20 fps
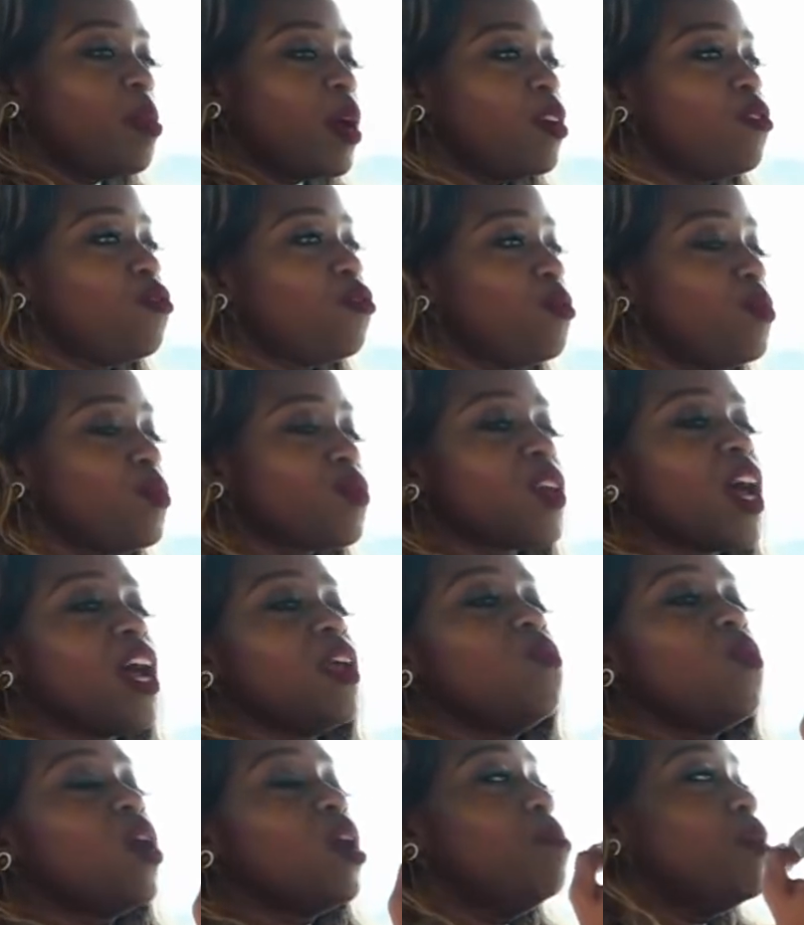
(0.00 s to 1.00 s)
bedrooms
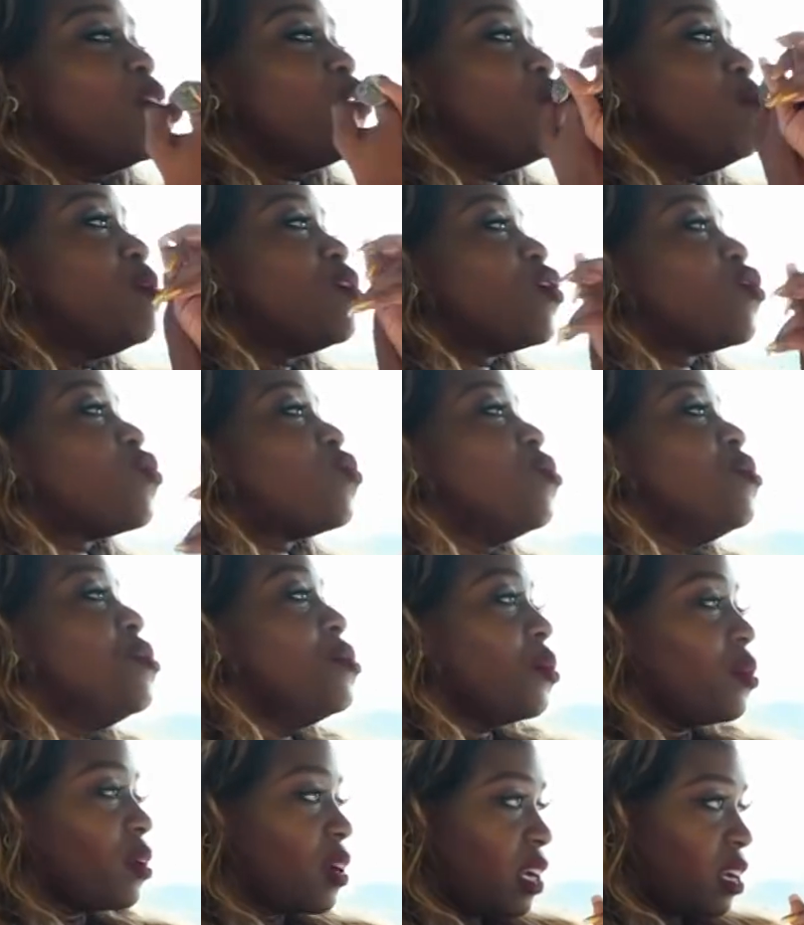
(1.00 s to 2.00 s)
and 1 bedroom is a
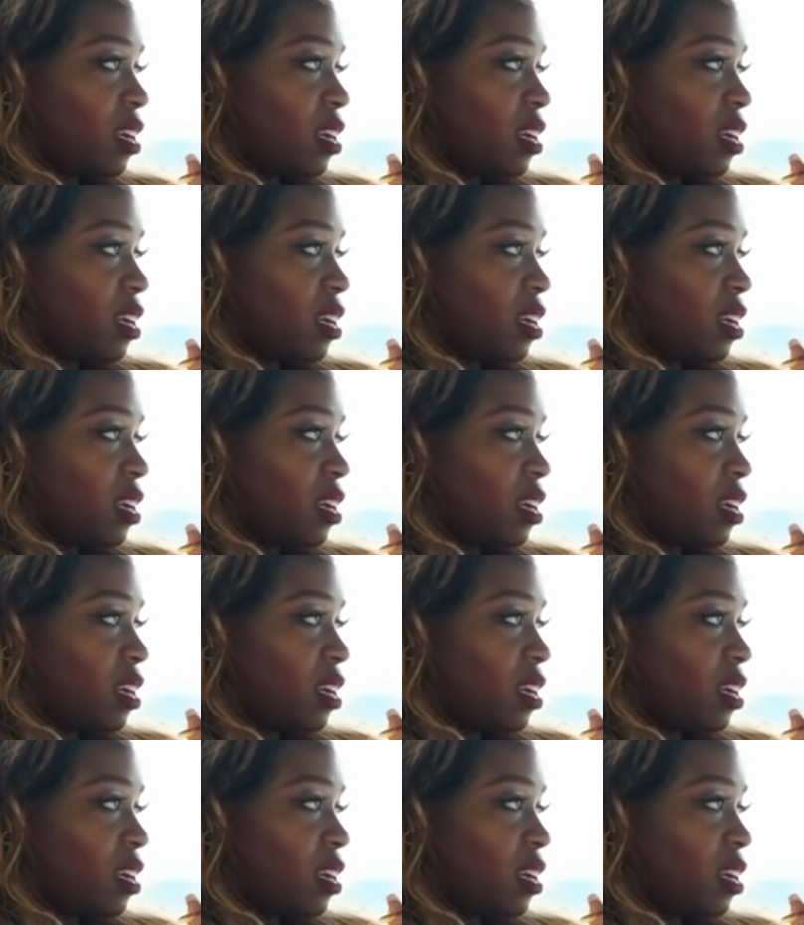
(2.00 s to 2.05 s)
studio.